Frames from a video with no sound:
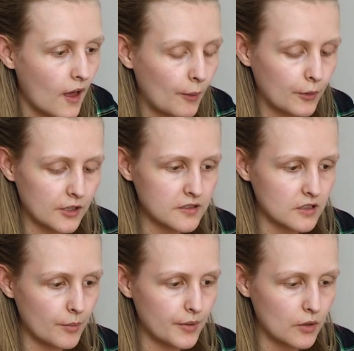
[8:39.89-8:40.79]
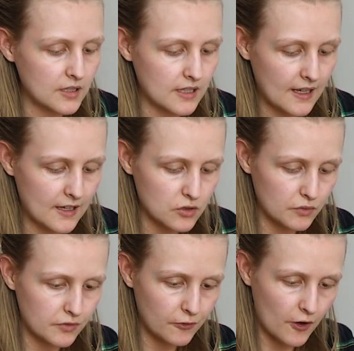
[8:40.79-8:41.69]
I'm going to start building the
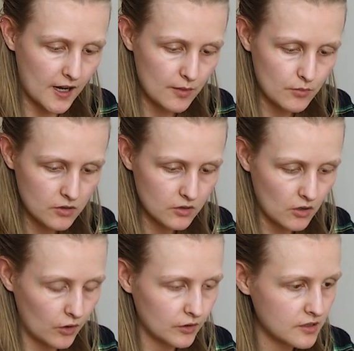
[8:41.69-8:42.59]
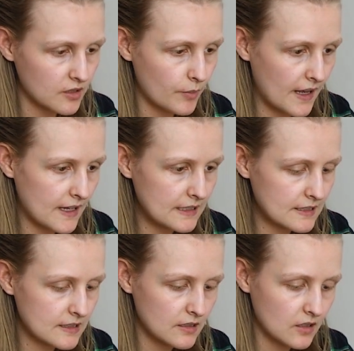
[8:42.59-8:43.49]
actual frame onto the
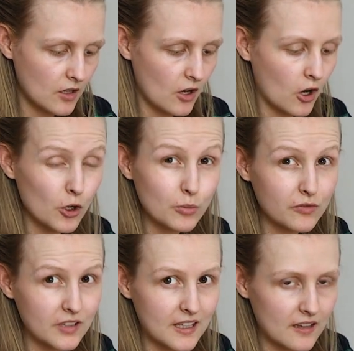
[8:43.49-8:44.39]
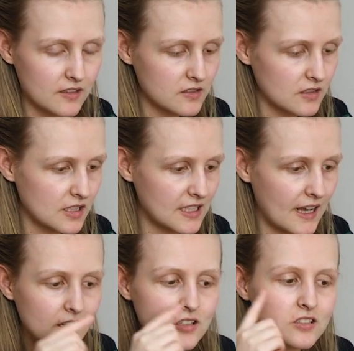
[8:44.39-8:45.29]
base, hopefully get the sun
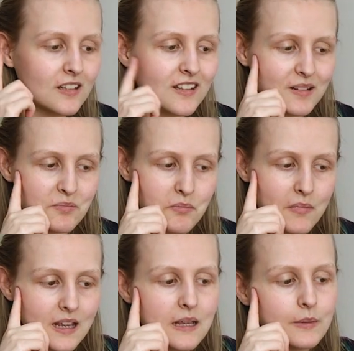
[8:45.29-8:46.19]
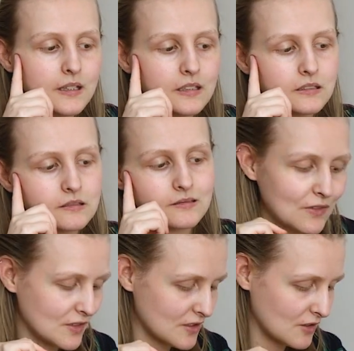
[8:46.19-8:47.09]
attached, and then maybe
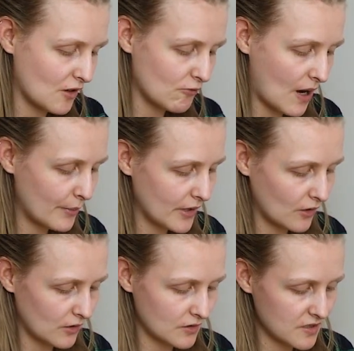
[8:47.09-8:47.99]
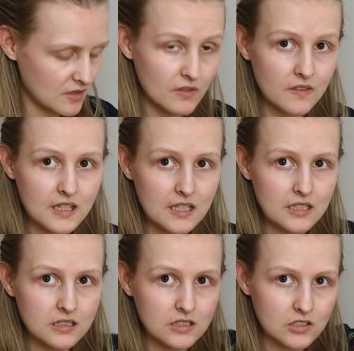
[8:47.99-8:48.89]
even start wrapping on some of the
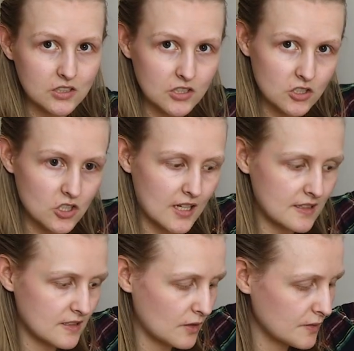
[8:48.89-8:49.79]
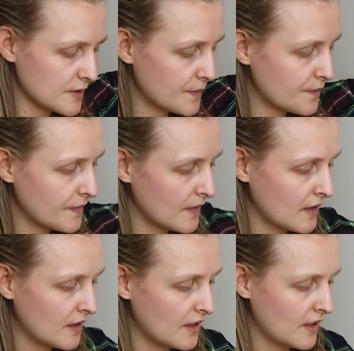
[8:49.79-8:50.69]
chain stones.
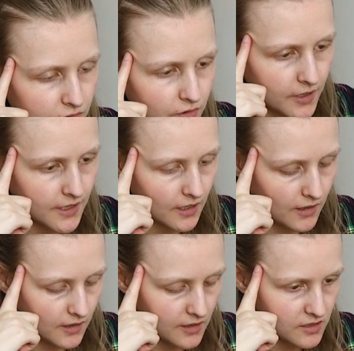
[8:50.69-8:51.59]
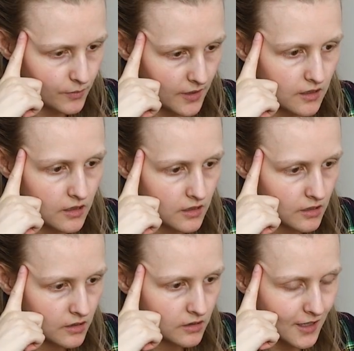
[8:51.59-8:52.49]
I feel like I need to make
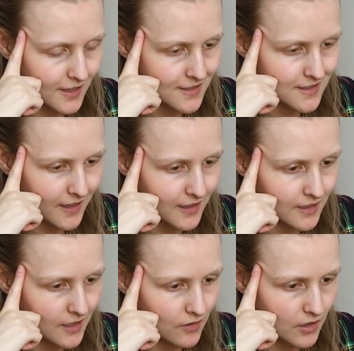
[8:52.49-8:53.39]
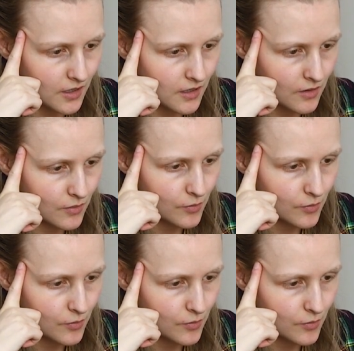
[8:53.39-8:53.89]
a secondary